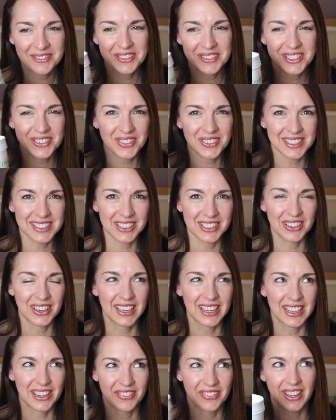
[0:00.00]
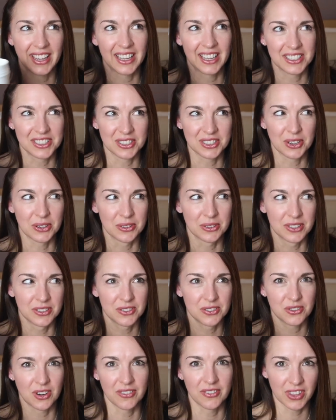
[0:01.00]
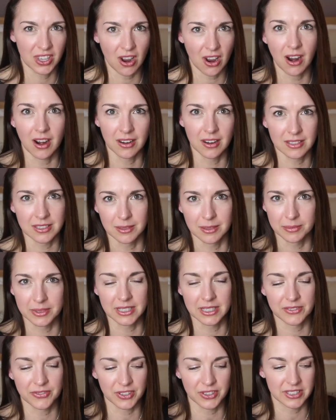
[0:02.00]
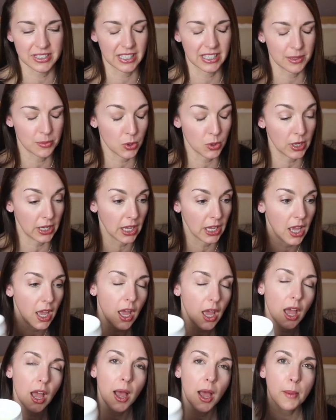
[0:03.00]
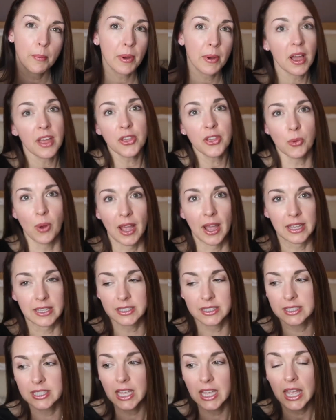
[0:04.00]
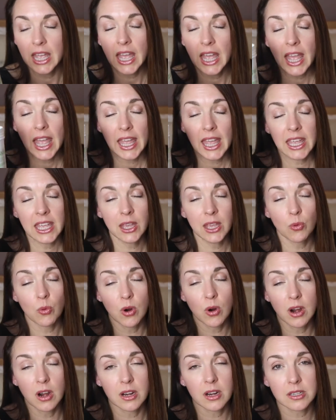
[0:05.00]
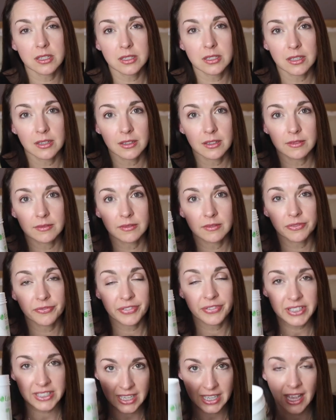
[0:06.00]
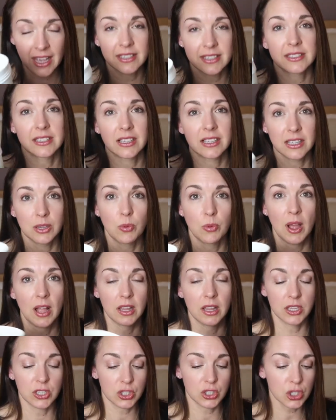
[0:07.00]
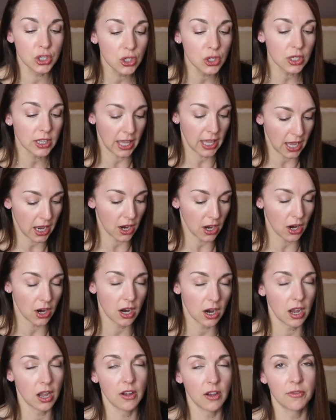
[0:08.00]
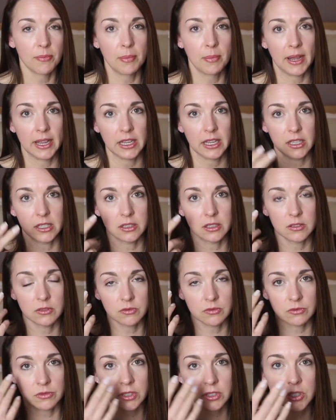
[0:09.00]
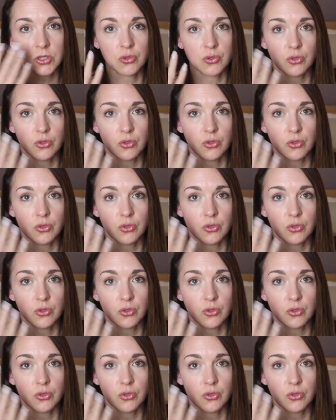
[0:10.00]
which wasn't great if I had to go and drive the car someplace first thing in the morning. But otherwise, it worked fantastically well. It took care of my really